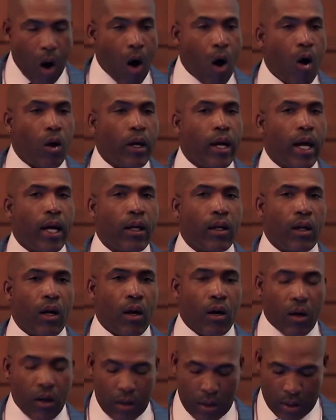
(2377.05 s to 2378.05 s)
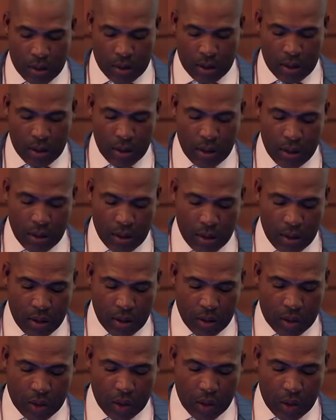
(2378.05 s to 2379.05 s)
all night long
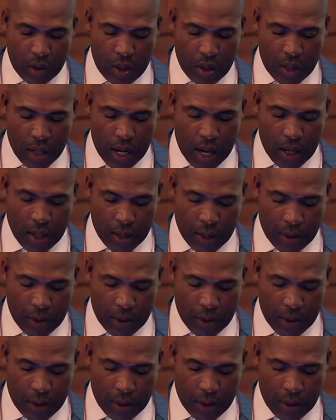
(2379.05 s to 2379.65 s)
until he got